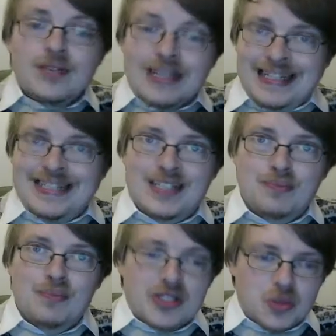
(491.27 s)
in this
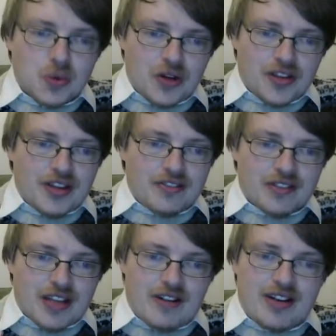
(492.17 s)
moist world that
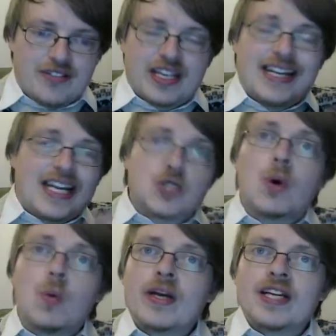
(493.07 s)
they're living in into a
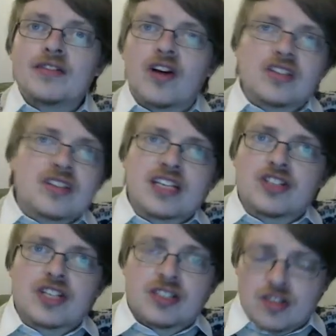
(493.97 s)
winning advantage
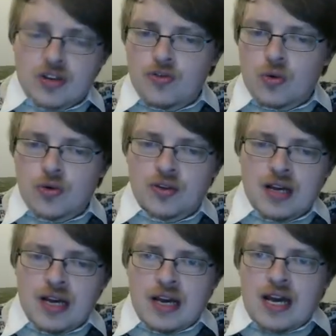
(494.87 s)
and so forth.
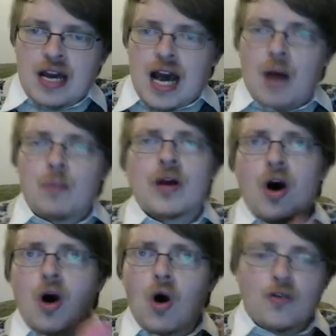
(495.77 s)
And we
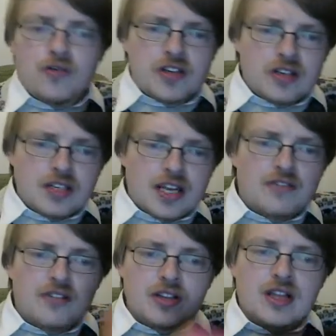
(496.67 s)
are often
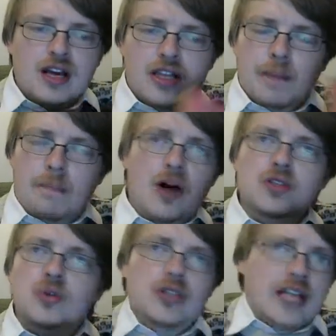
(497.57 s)
given the
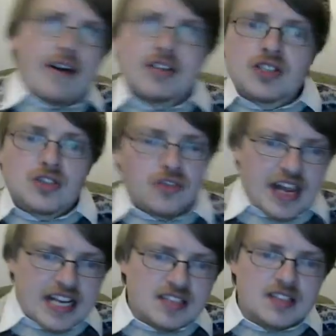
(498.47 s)
puzzle the characters
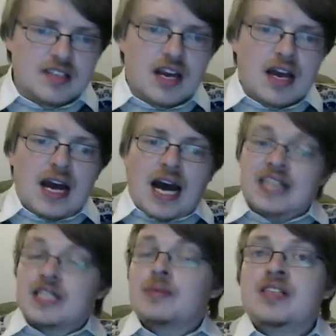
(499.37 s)
face,
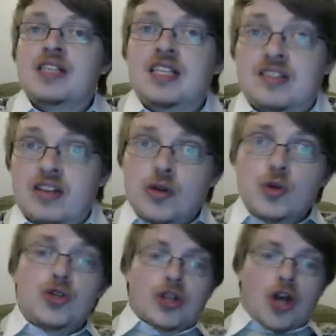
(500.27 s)
and then we see the
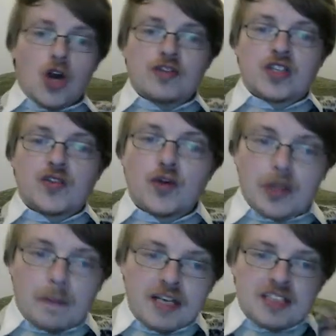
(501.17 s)
solution hove into view and the
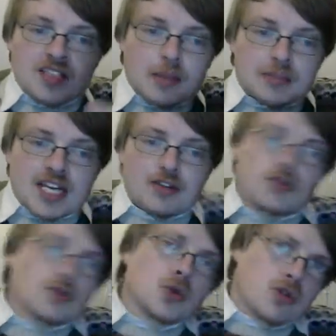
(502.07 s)
pieces come together and the
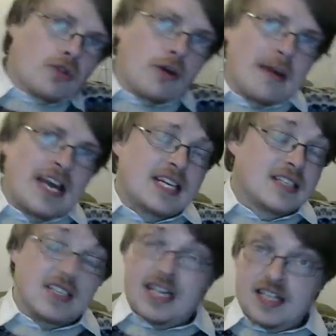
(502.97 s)
rules are
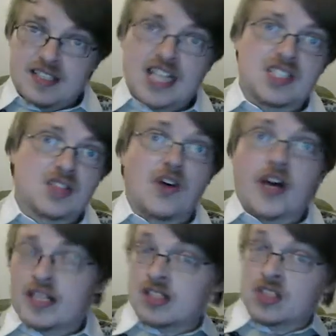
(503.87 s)
obeyed in a satisfying
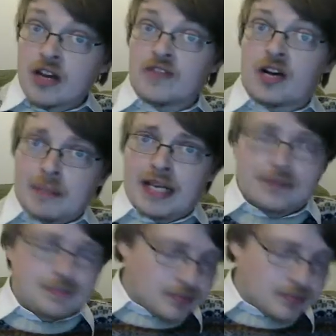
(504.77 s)
sci-fi manner.